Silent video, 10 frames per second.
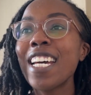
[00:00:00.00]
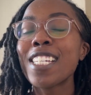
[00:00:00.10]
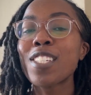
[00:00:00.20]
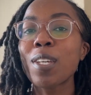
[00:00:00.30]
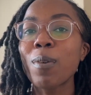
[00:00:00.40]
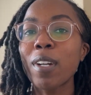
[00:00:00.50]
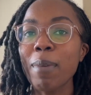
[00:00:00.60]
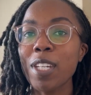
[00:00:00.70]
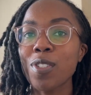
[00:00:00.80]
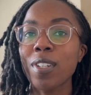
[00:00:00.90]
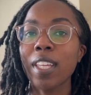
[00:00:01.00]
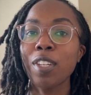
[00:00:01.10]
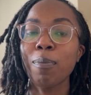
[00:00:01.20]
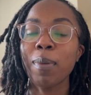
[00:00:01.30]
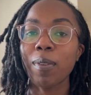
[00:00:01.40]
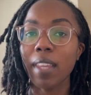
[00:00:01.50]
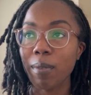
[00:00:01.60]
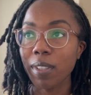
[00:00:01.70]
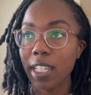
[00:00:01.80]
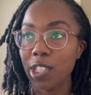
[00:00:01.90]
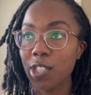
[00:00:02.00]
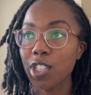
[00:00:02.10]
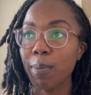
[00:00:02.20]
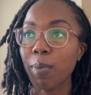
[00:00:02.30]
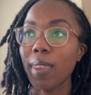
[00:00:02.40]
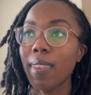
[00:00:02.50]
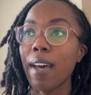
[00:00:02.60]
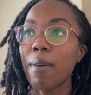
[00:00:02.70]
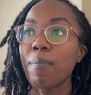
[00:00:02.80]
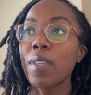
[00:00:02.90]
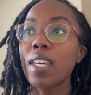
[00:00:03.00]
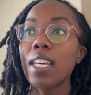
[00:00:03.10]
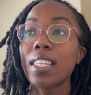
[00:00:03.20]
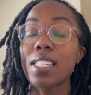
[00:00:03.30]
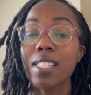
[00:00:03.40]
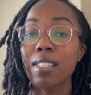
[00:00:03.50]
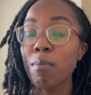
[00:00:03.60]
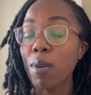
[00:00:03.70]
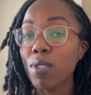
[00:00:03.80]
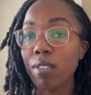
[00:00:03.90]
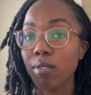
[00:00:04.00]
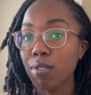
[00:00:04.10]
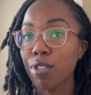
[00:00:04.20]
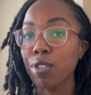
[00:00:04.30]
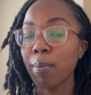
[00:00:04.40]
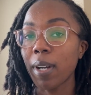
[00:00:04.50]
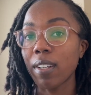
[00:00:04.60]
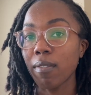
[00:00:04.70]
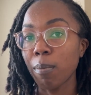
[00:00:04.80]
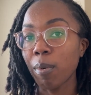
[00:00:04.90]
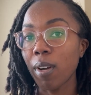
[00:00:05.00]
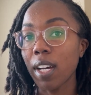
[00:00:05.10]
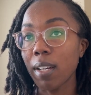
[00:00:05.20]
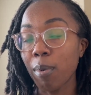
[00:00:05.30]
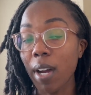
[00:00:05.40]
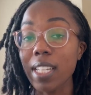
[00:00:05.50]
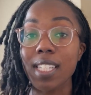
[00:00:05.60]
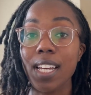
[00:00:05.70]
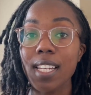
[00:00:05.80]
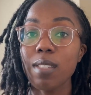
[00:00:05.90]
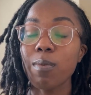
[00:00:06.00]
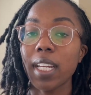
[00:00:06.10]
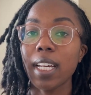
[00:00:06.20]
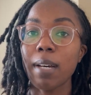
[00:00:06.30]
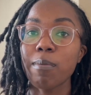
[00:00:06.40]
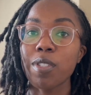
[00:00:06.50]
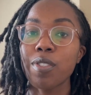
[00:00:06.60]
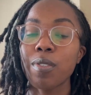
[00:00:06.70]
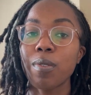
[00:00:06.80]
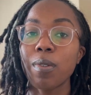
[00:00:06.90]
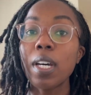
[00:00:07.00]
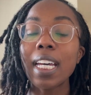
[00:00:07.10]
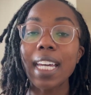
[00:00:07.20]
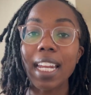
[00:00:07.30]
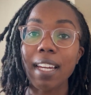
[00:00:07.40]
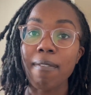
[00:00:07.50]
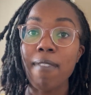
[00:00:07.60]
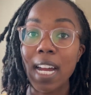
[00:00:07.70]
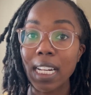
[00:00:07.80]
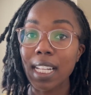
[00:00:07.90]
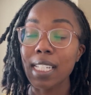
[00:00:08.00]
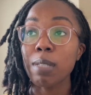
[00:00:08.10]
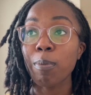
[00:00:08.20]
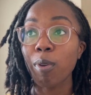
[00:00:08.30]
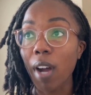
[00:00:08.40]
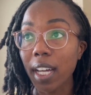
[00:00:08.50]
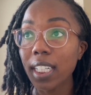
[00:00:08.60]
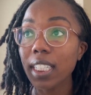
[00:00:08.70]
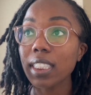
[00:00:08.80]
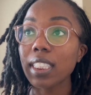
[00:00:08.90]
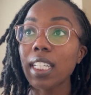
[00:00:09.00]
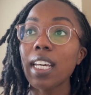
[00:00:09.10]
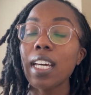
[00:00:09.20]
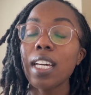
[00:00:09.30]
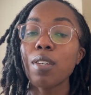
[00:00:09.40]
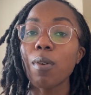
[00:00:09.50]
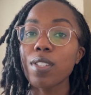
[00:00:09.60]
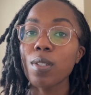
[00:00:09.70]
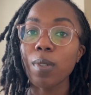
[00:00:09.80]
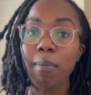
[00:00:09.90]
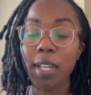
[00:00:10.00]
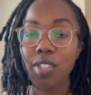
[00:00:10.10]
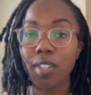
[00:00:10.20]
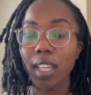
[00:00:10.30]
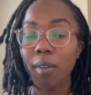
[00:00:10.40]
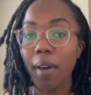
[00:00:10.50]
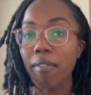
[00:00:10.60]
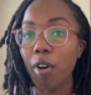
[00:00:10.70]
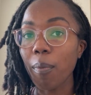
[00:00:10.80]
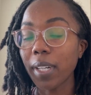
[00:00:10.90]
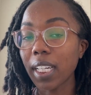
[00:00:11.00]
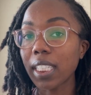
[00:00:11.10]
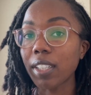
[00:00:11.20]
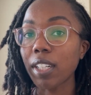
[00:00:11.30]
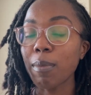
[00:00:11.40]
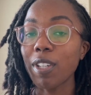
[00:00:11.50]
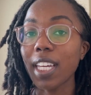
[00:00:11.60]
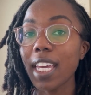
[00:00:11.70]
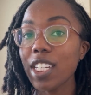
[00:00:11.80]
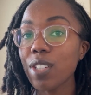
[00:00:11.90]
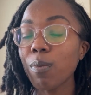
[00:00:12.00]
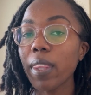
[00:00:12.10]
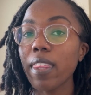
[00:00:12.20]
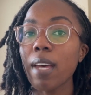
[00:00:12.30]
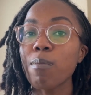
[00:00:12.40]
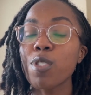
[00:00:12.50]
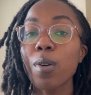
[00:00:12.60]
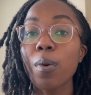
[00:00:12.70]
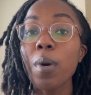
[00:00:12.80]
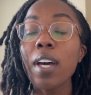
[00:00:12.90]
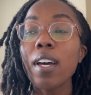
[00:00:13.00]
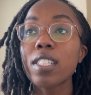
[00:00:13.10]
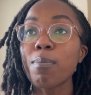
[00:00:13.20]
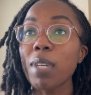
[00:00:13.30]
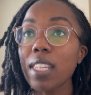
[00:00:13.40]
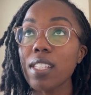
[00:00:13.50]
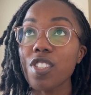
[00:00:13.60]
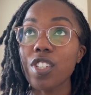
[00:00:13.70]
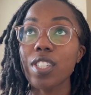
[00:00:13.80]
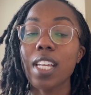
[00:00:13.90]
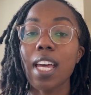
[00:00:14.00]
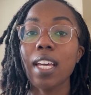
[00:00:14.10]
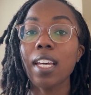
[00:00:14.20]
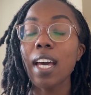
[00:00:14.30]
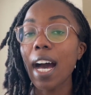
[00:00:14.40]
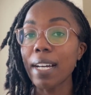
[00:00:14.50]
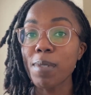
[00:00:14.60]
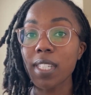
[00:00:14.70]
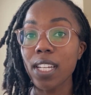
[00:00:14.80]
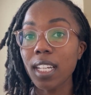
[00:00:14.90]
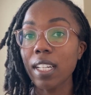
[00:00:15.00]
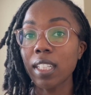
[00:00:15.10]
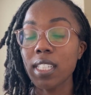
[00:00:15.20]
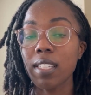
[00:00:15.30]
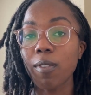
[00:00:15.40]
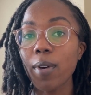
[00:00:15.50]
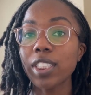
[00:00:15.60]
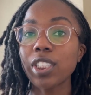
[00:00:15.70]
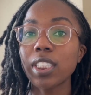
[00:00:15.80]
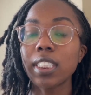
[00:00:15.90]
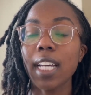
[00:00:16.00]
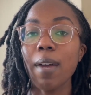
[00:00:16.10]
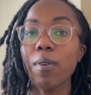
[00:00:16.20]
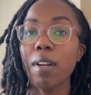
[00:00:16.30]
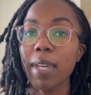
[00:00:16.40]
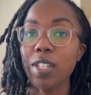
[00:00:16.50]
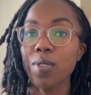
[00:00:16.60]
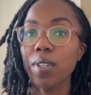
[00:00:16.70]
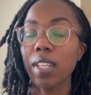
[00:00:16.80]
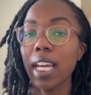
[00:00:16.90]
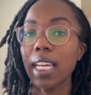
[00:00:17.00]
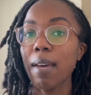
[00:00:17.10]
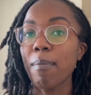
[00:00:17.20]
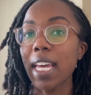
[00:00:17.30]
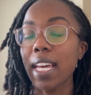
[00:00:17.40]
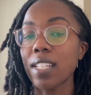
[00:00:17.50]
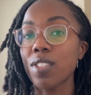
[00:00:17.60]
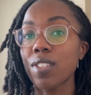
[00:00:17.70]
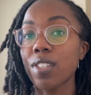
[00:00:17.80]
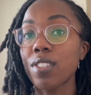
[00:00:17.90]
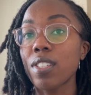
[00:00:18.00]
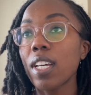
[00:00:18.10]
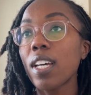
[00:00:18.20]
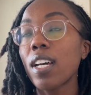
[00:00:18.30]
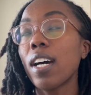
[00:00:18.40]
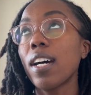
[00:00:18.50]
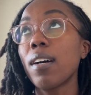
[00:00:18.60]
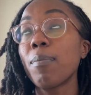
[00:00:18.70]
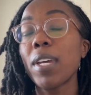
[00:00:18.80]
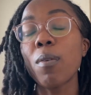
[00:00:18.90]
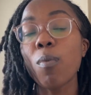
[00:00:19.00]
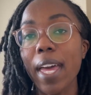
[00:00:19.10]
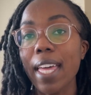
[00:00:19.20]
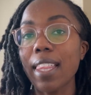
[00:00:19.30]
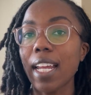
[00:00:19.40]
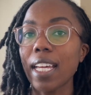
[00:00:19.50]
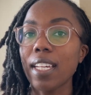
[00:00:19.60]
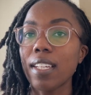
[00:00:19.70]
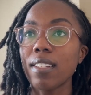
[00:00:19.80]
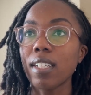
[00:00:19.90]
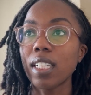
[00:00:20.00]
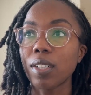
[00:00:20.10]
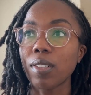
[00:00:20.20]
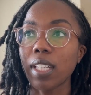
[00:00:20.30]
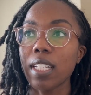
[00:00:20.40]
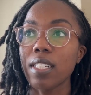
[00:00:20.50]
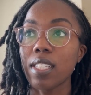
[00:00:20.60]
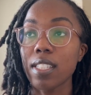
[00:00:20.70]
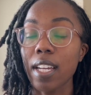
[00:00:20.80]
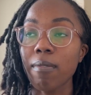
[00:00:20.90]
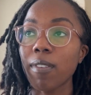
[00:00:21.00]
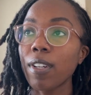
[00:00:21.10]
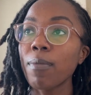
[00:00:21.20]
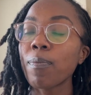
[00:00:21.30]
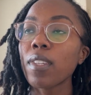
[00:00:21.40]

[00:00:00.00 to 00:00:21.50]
So you want to make sure that you build that relationship with them. This is the most crucial part of the process when it comes to getting a finalized product. You also want to make sure that you have open and clear communication with them. So to me, this looks like I'm sending a list of questions. I want to make sure that I get my answers in a way that I can clearly decipher.